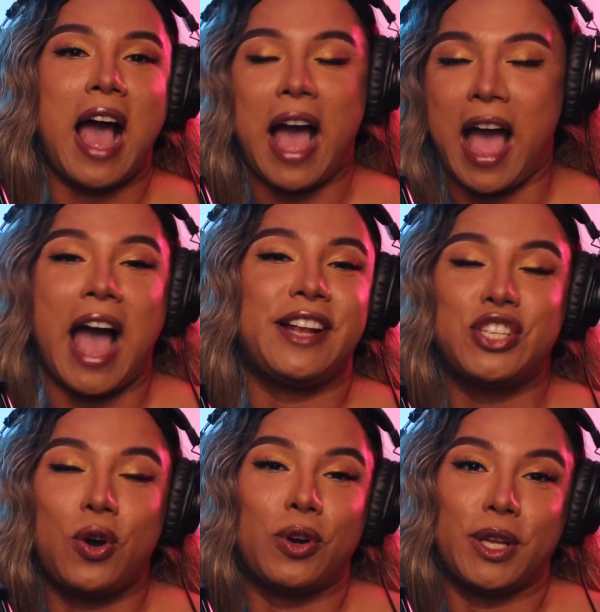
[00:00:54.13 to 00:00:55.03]
I, I
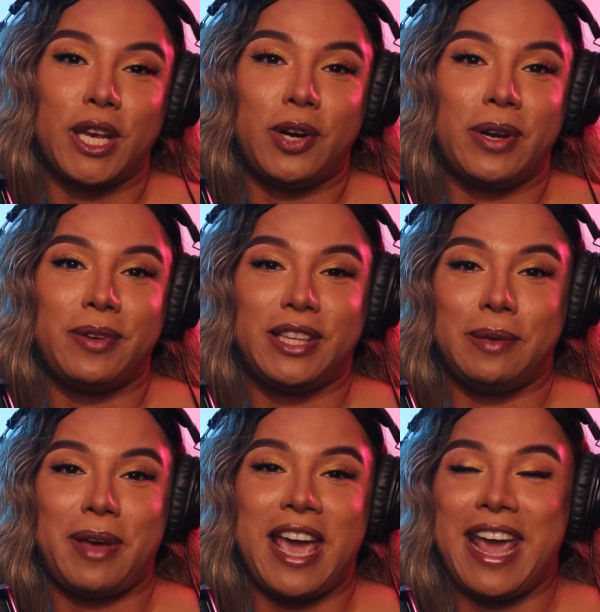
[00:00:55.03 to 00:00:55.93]
totally agree with
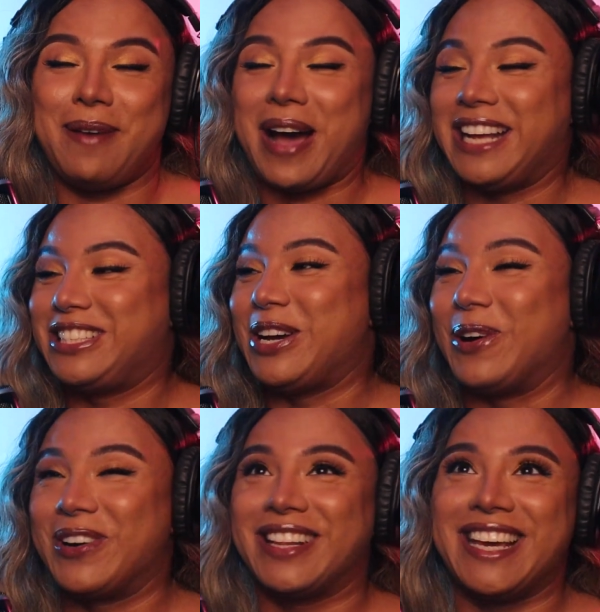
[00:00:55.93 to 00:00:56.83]
you, babe. I
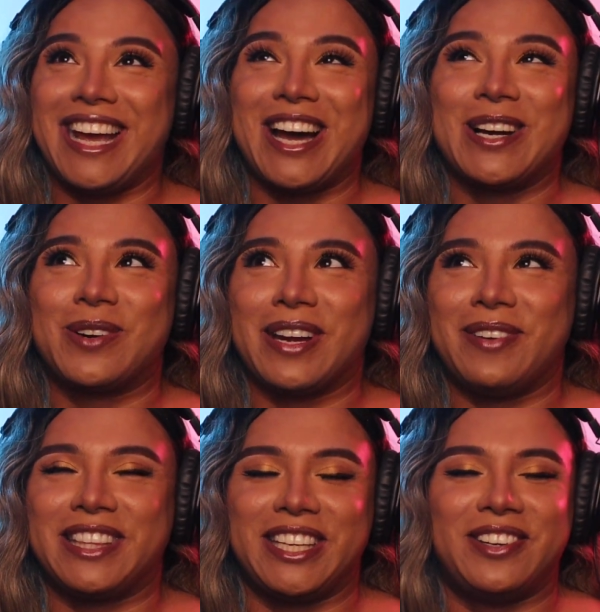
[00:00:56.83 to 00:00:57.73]
totally agree
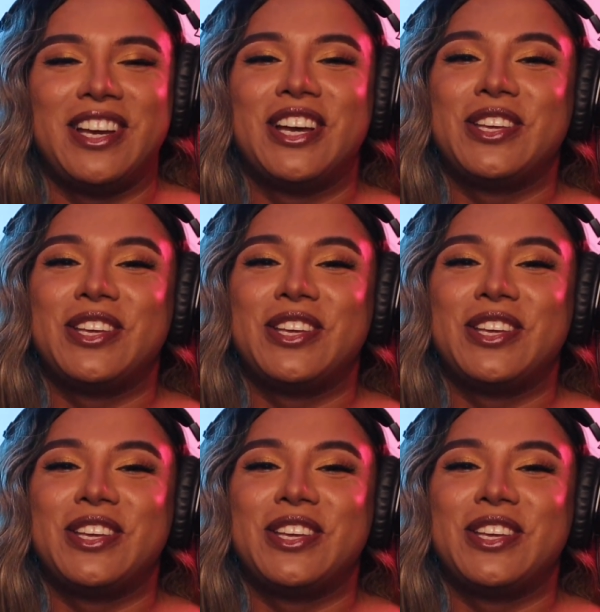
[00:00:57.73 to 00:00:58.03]
with you.